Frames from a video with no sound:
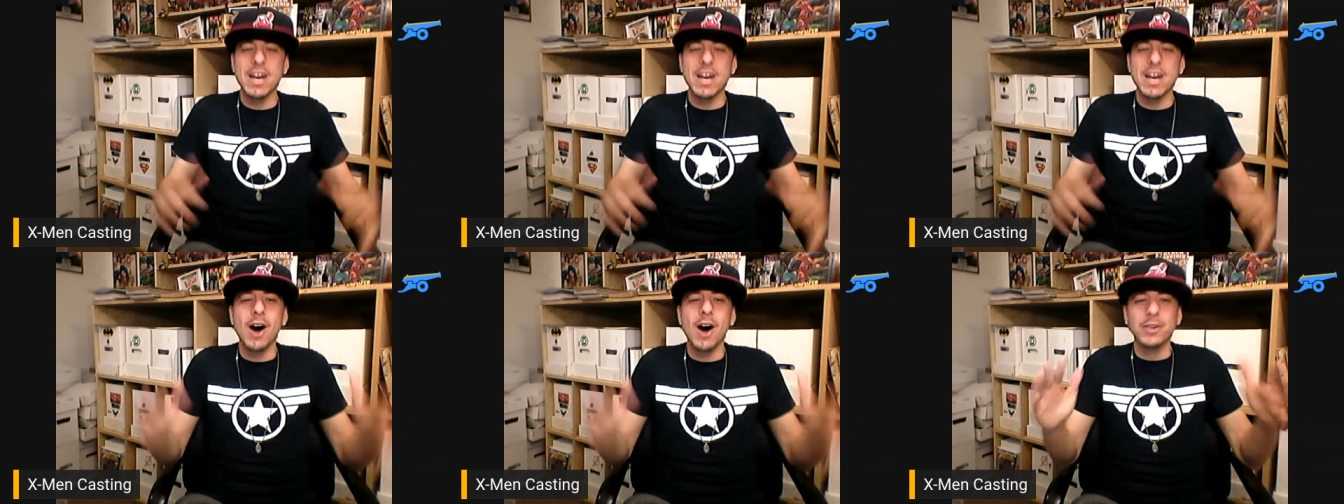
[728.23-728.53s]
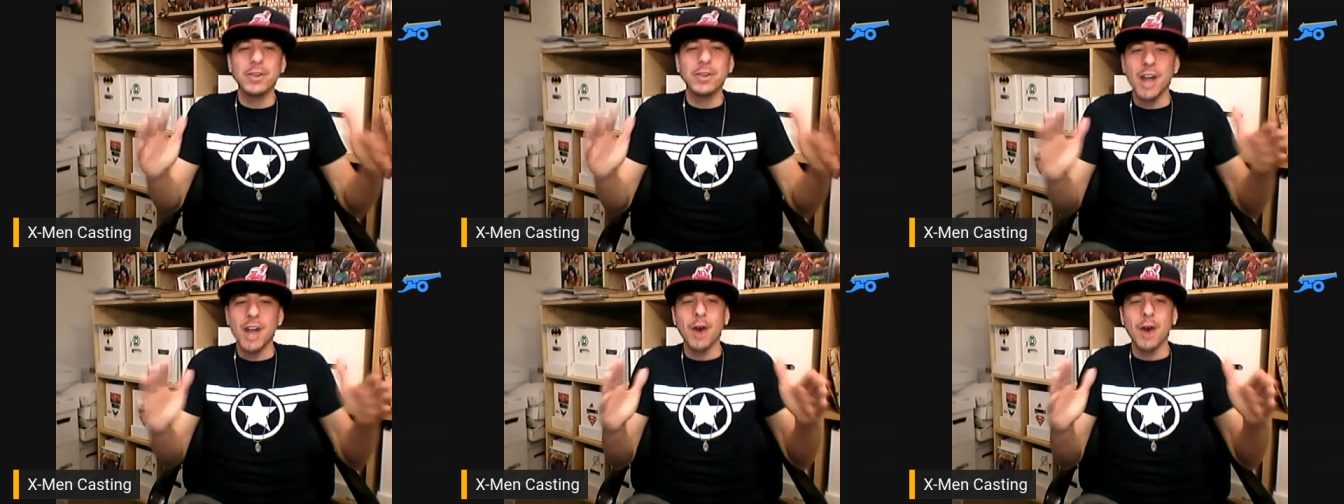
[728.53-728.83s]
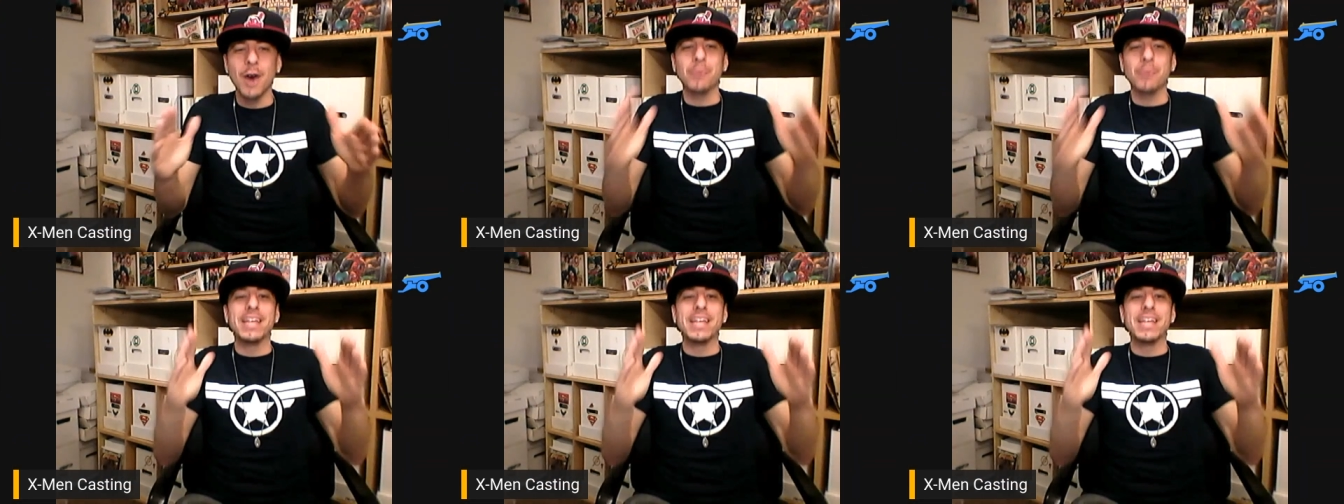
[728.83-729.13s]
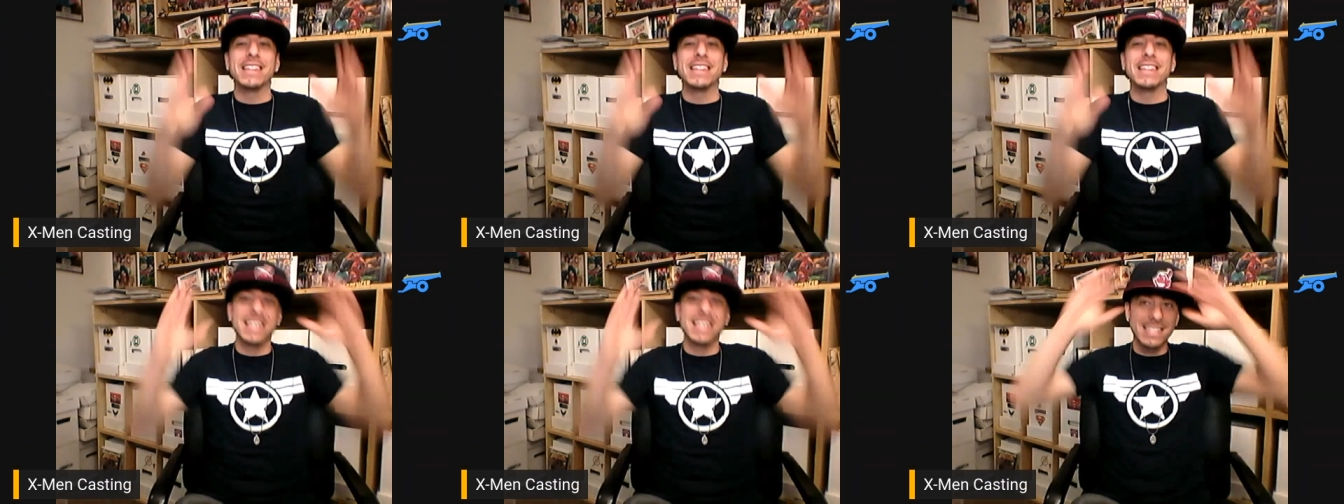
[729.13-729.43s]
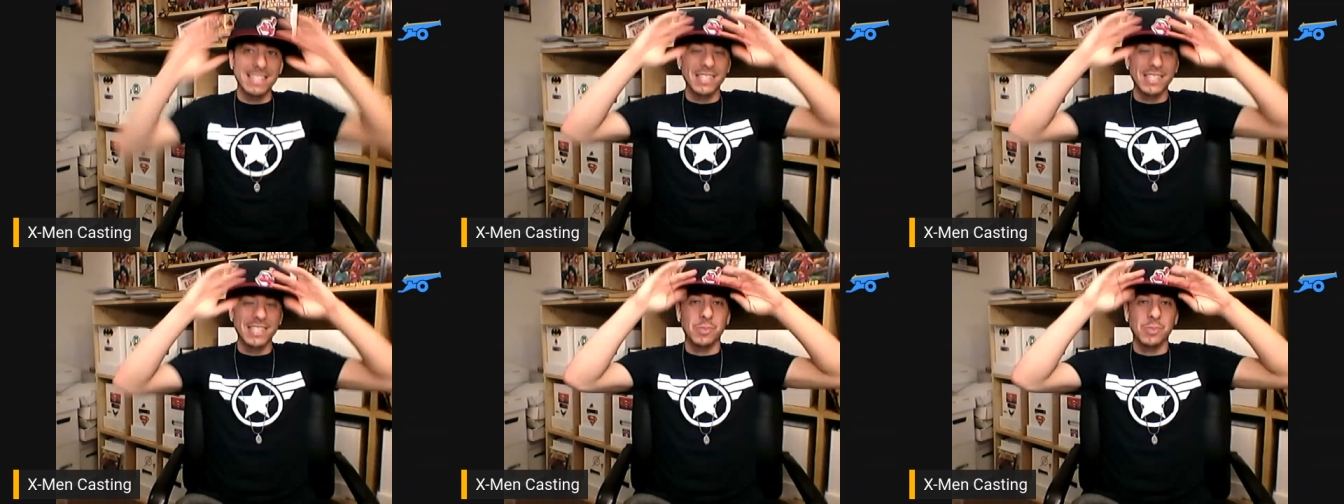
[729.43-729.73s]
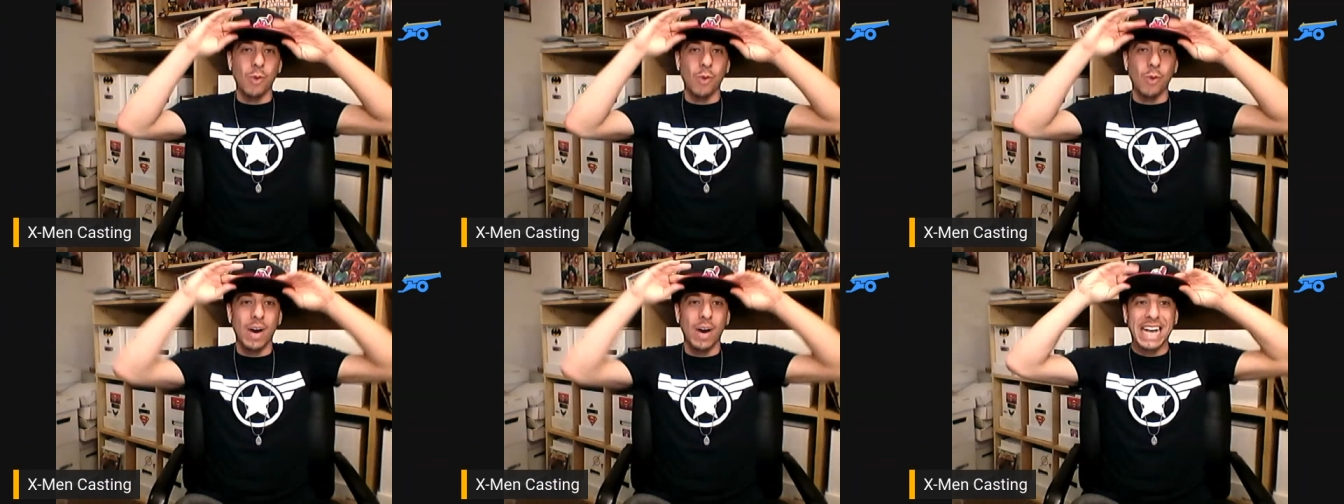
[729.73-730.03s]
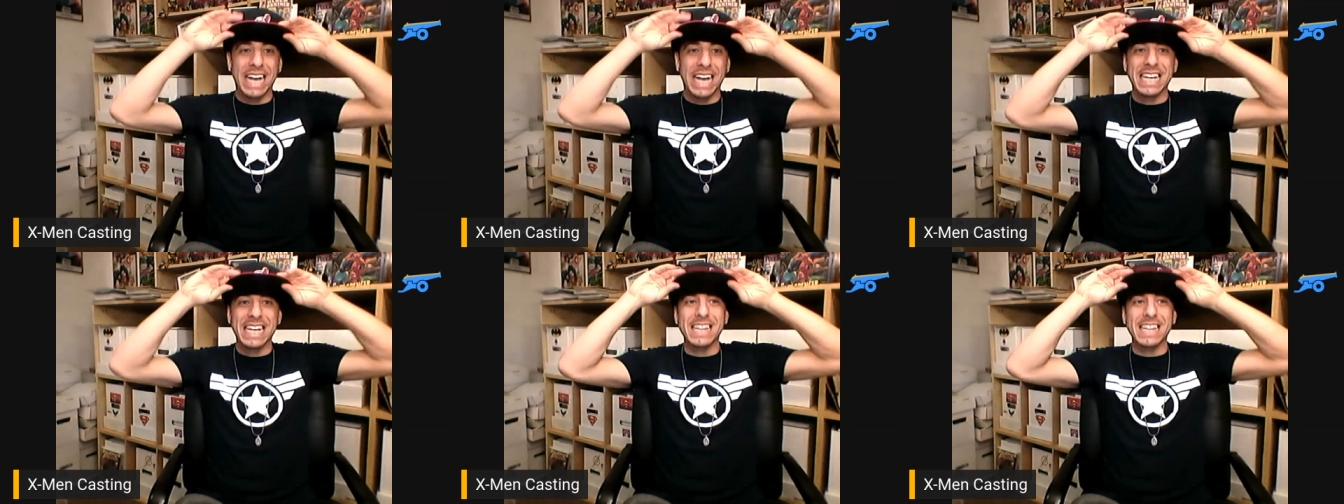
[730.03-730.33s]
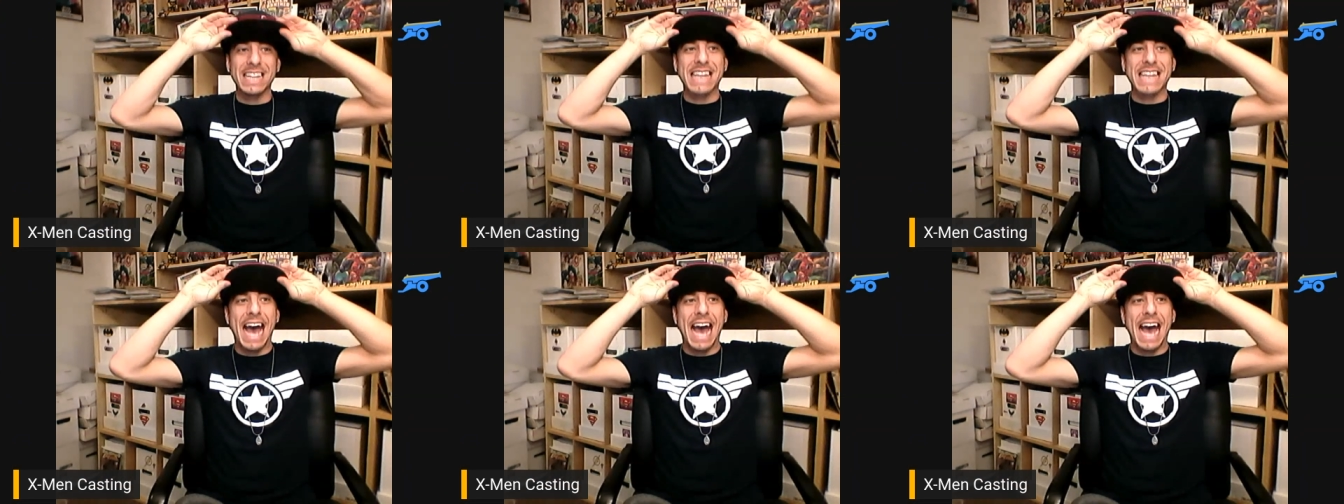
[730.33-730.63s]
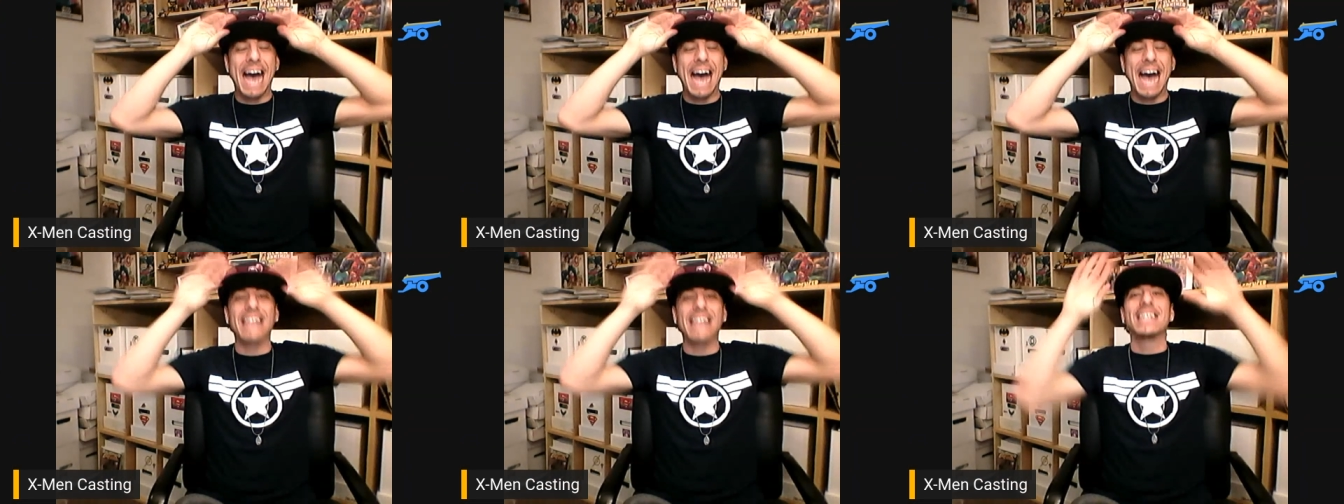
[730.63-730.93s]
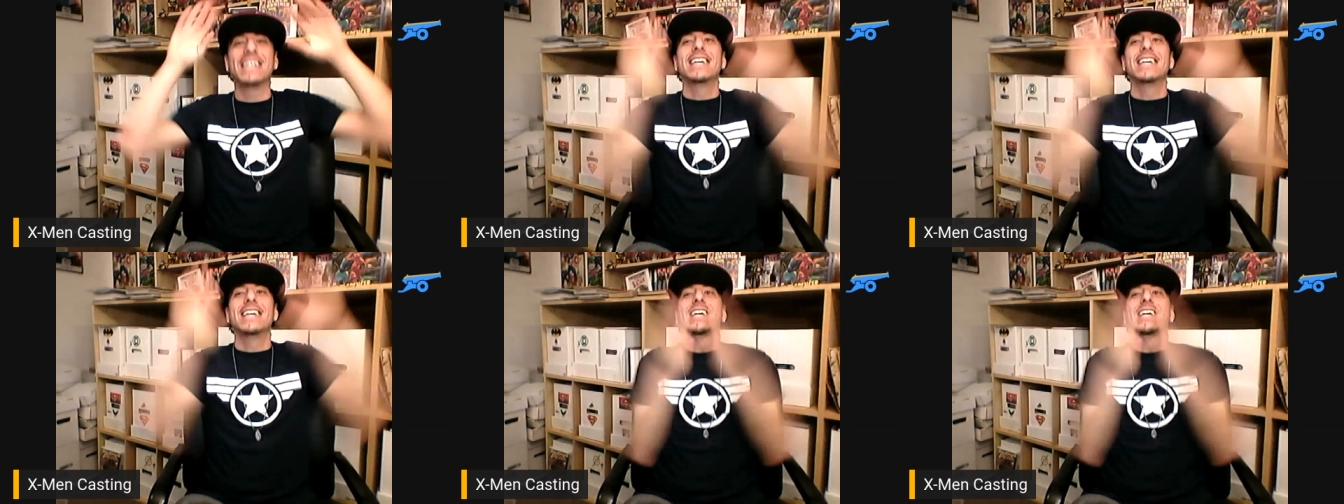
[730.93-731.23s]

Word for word: we all know that this is one that